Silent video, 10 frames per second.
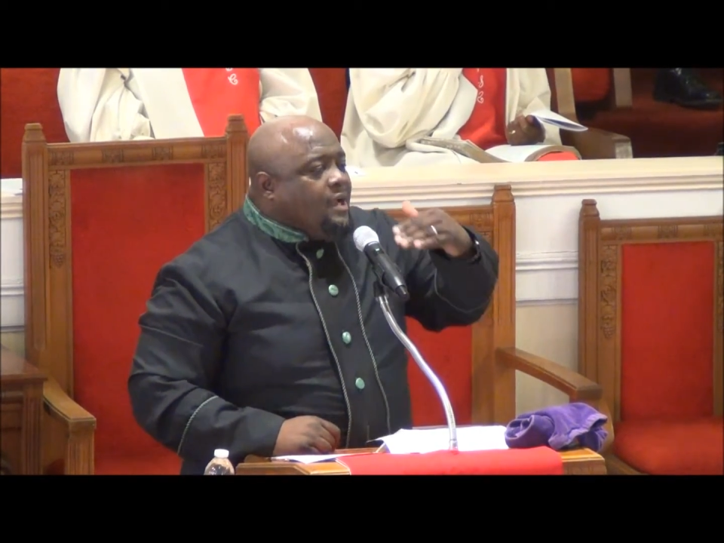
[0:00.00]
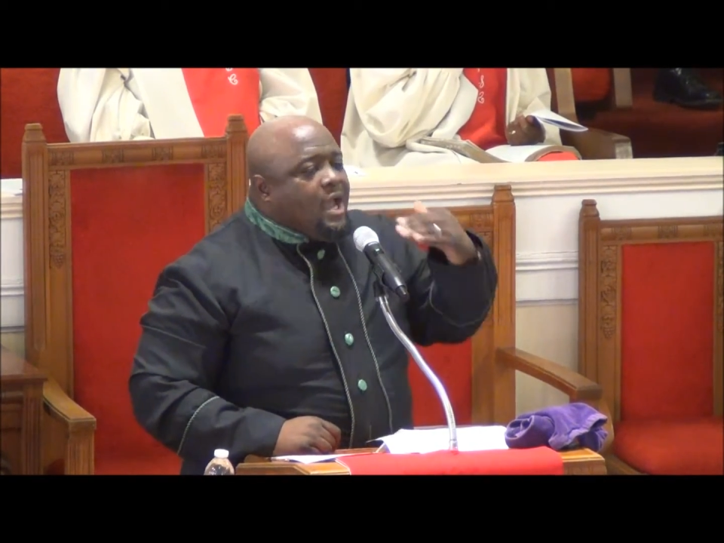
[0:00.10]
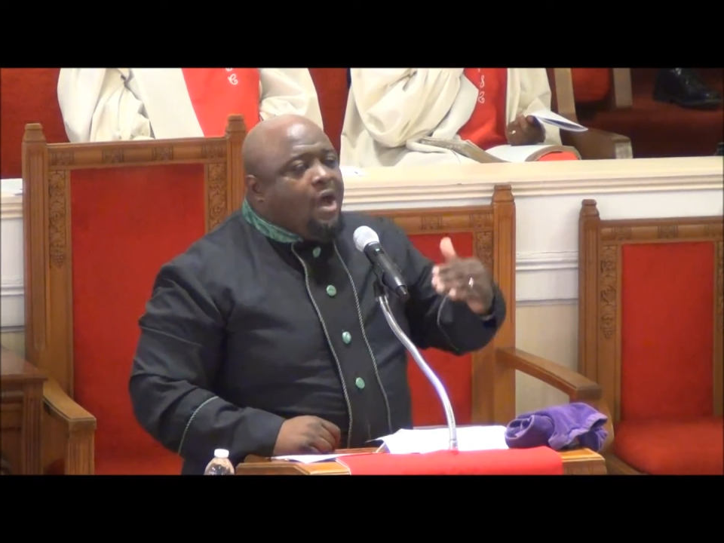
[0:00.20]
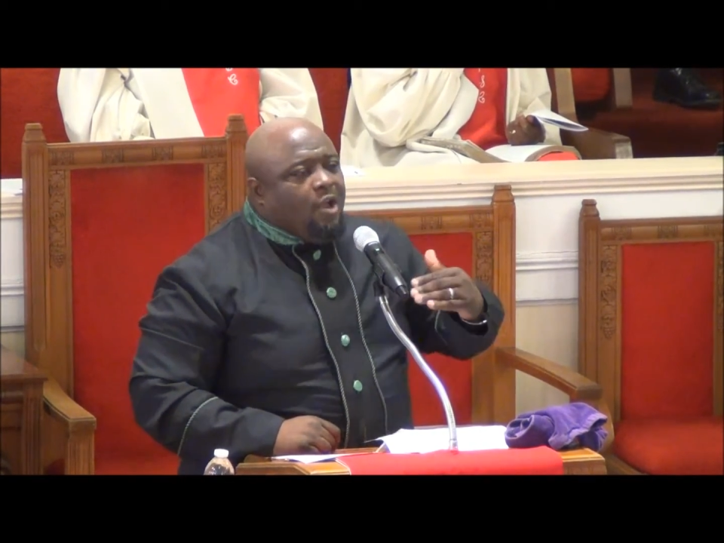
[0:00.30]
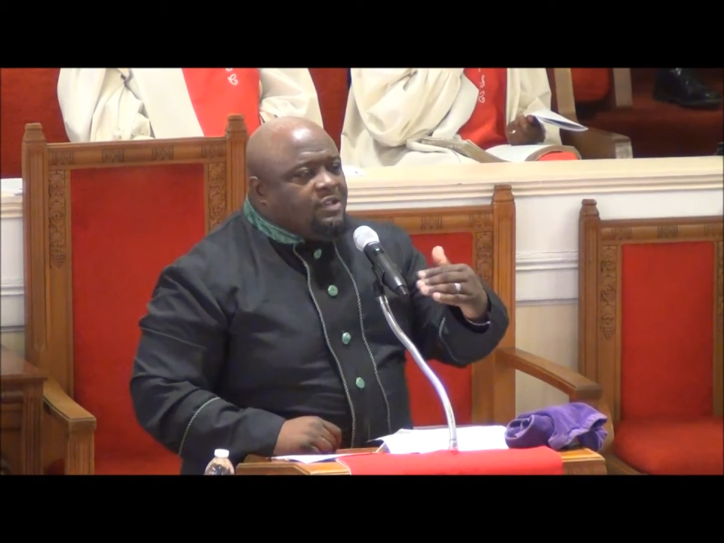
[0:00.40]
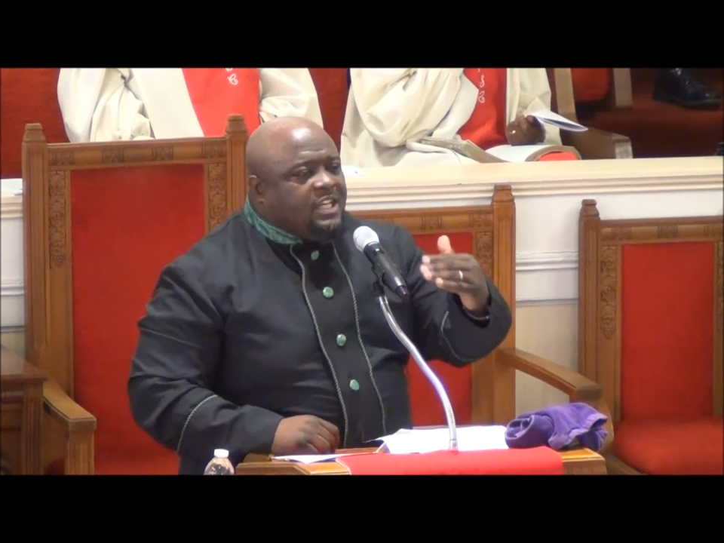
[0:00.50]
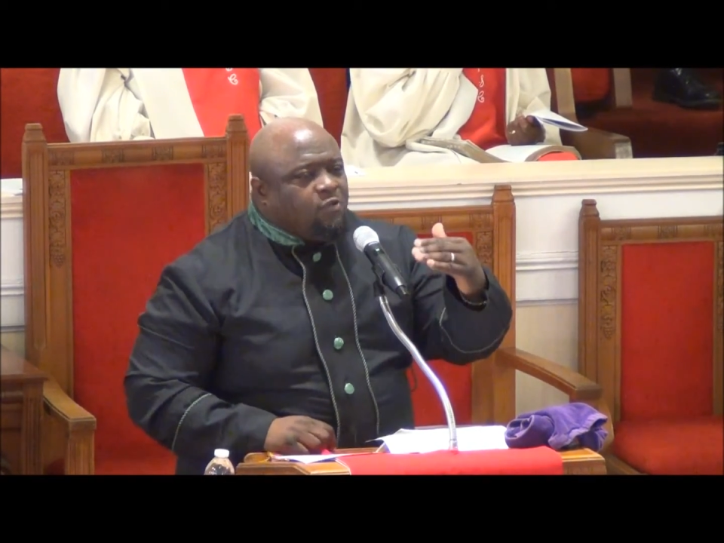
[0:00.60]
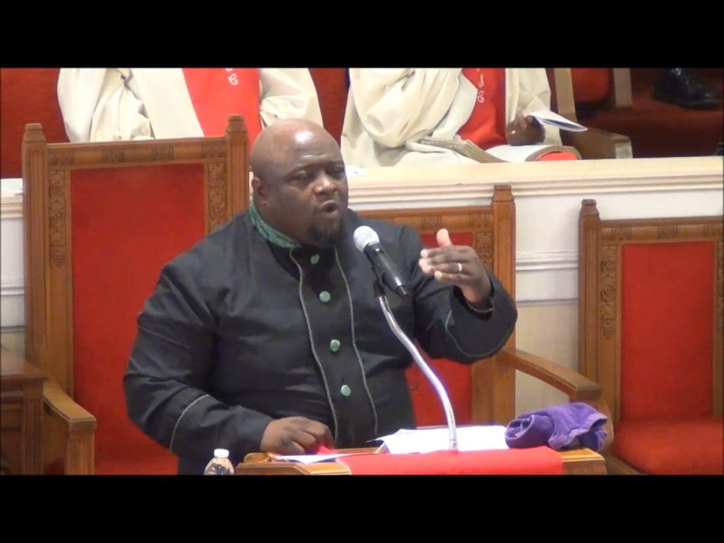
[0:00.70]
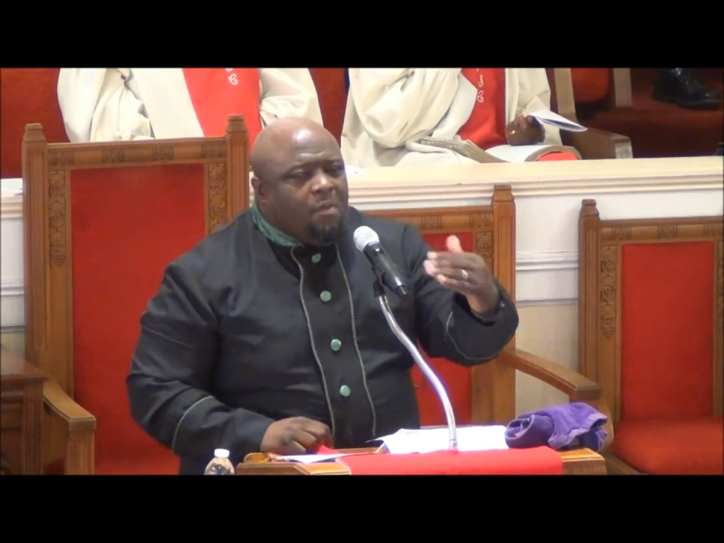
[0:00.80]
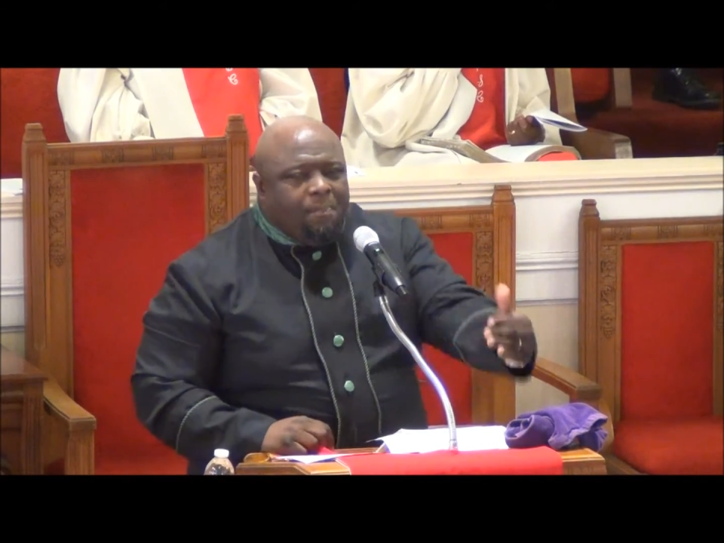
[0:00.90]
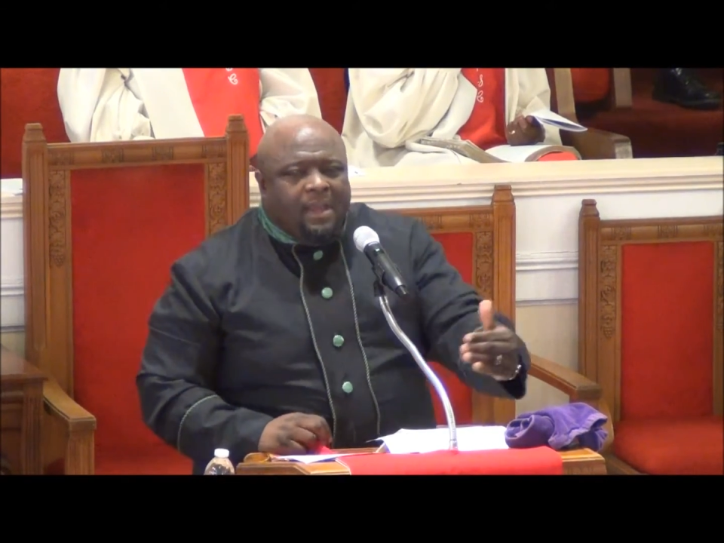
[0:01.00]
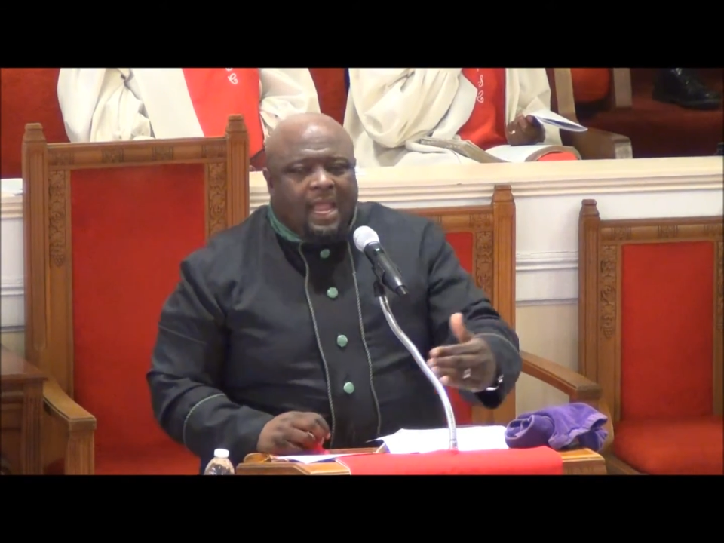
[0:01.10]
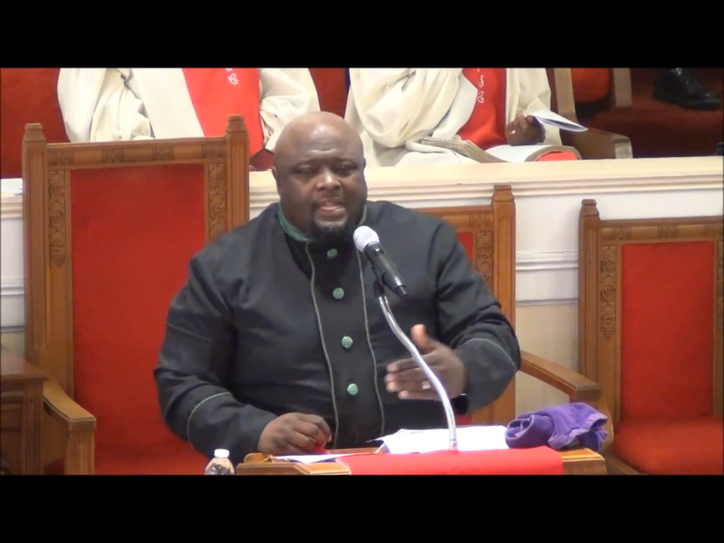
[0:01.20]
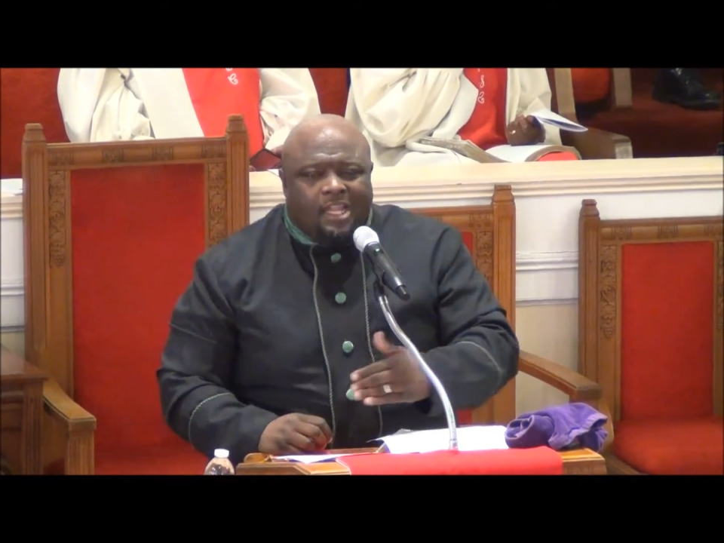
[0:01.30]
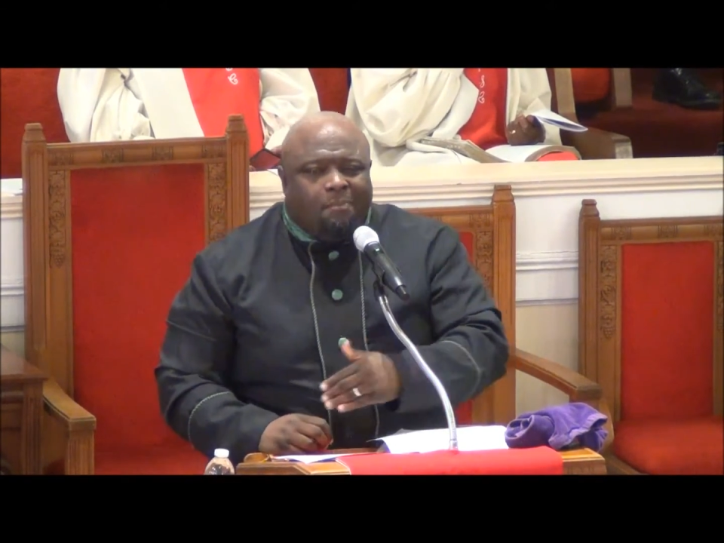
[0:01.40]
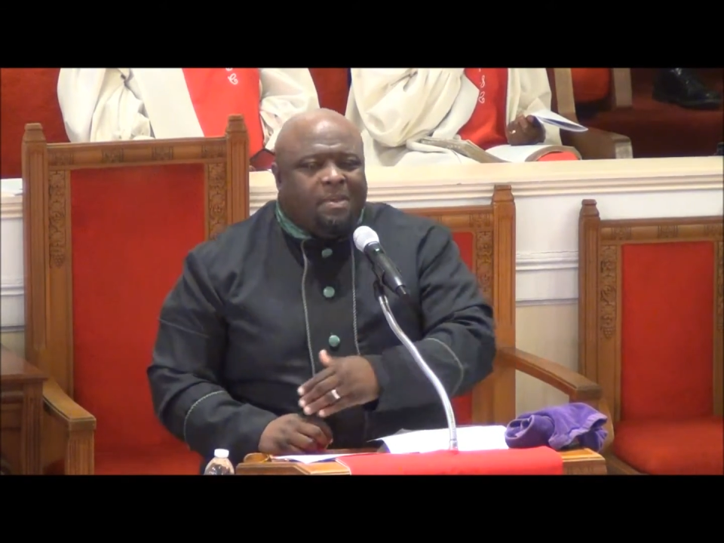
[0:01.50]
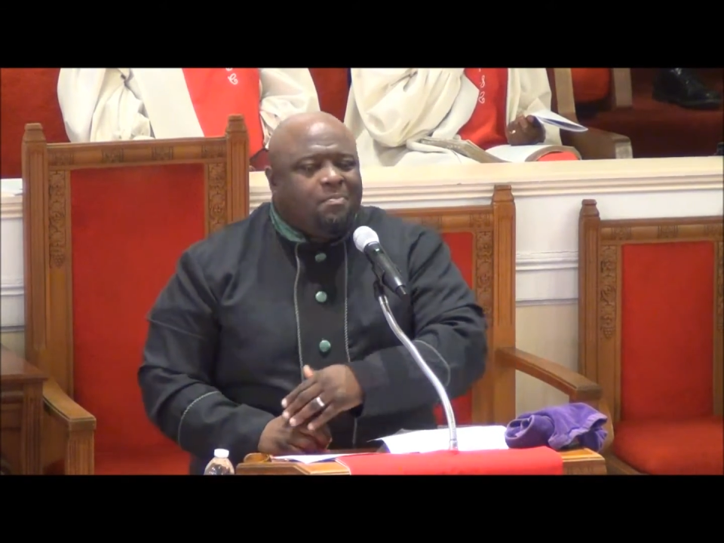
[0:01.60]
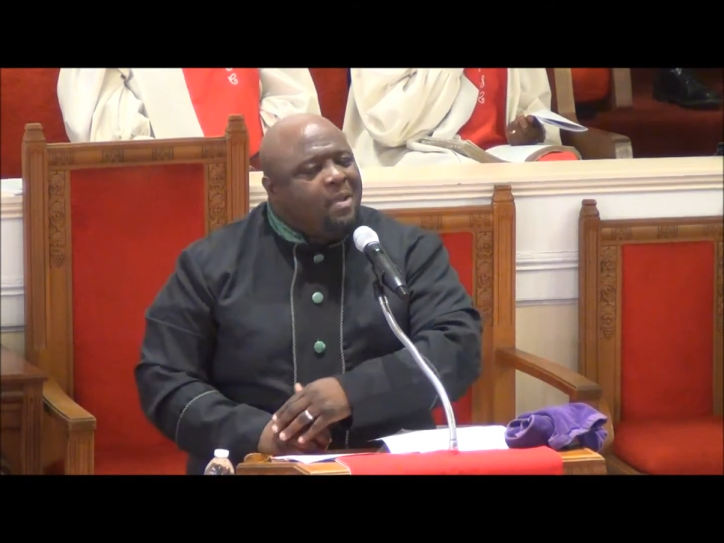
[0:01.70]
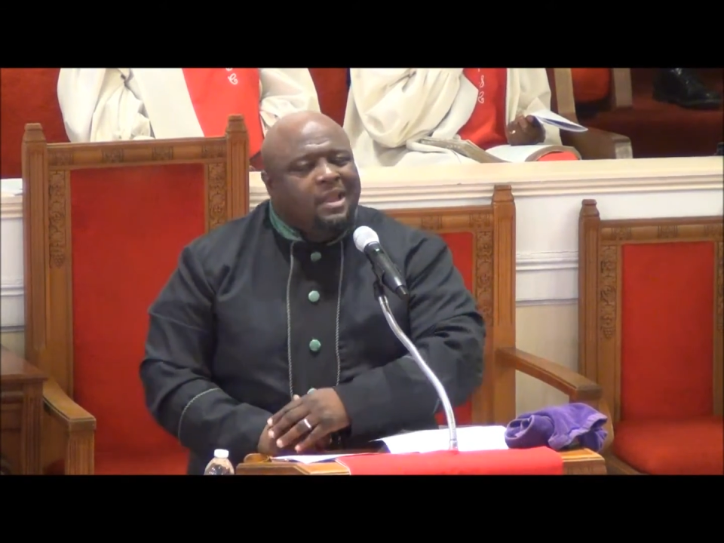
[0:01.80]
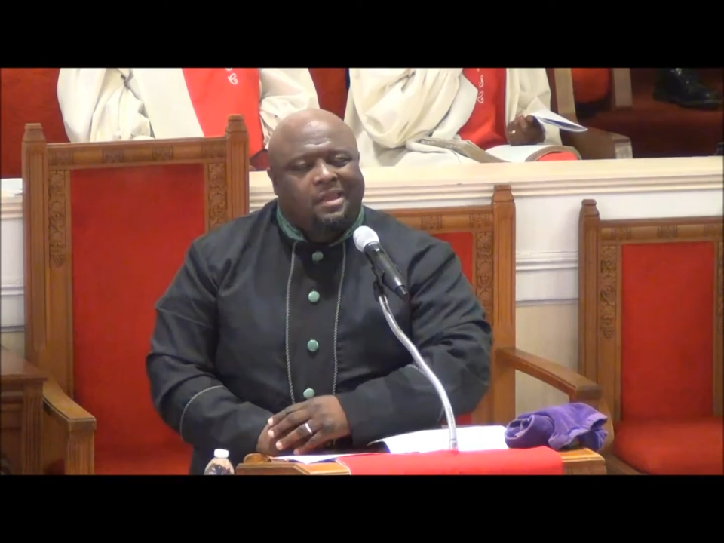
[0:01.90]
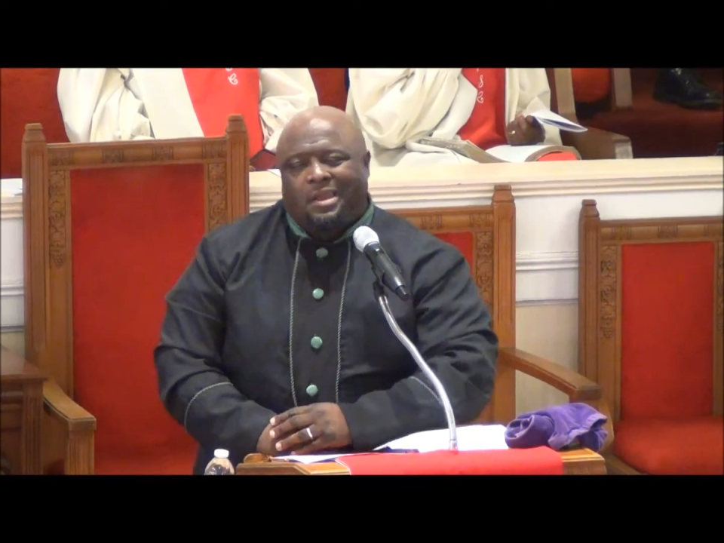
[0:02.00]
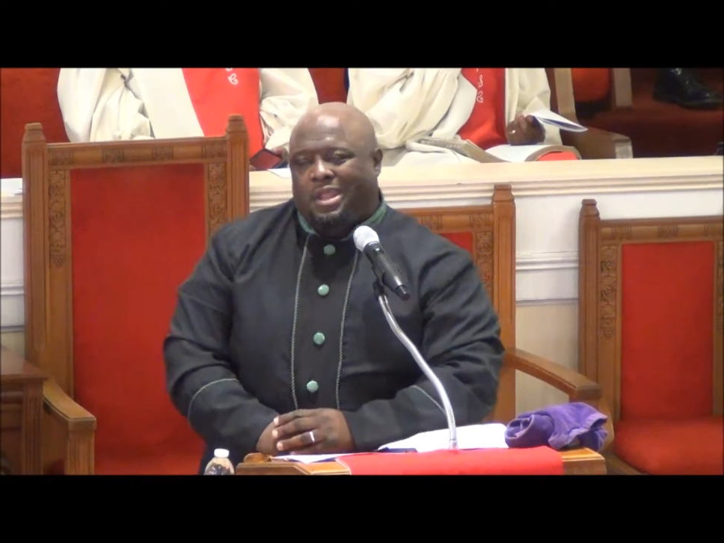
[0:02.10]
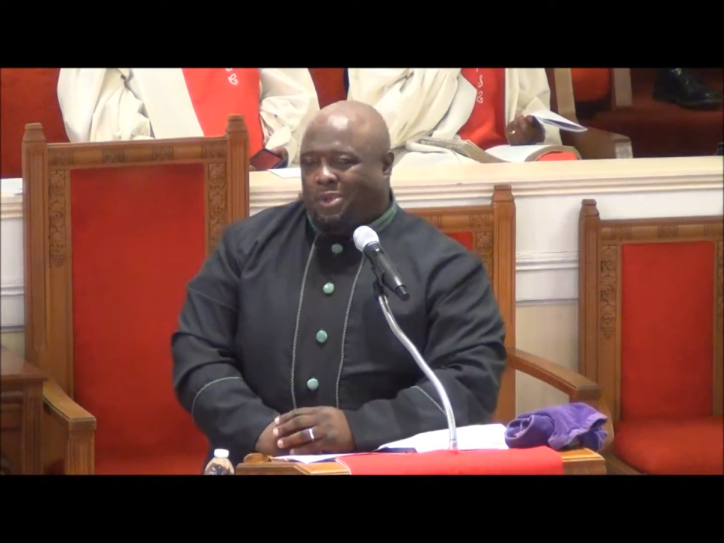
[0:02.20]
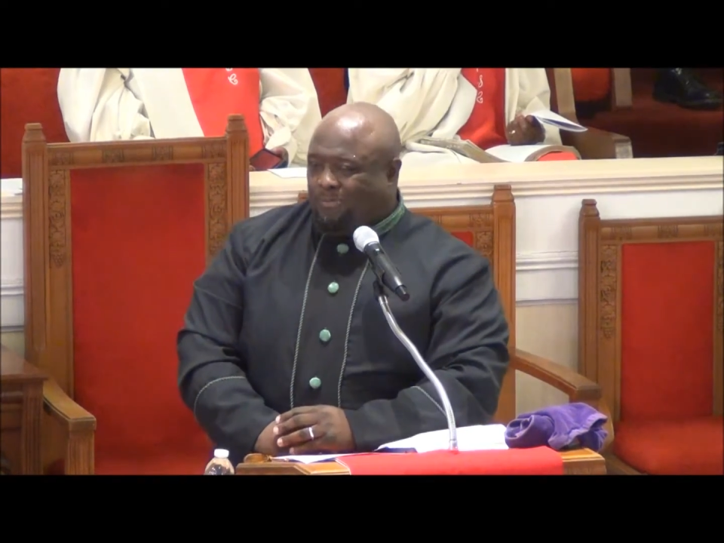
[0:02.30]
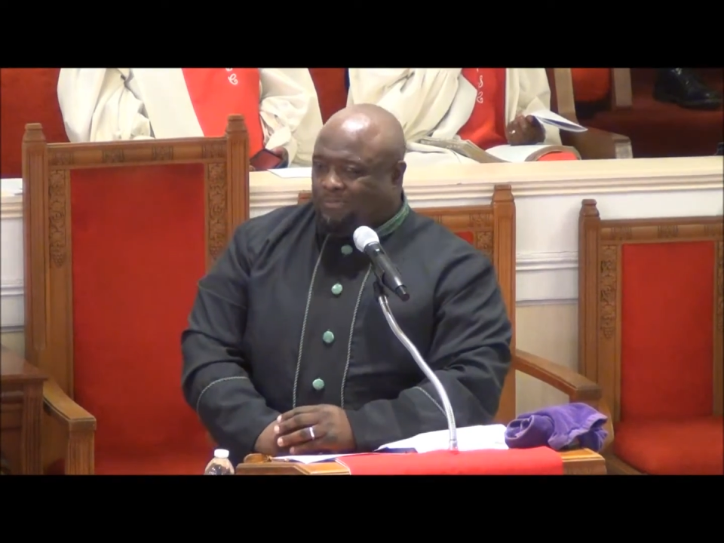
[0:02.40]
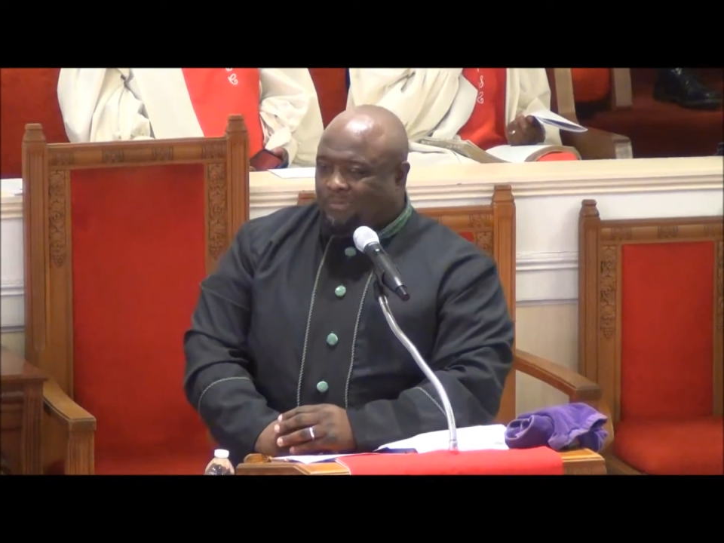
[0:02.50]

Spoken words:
no, I don't just want to be like them, be better than them.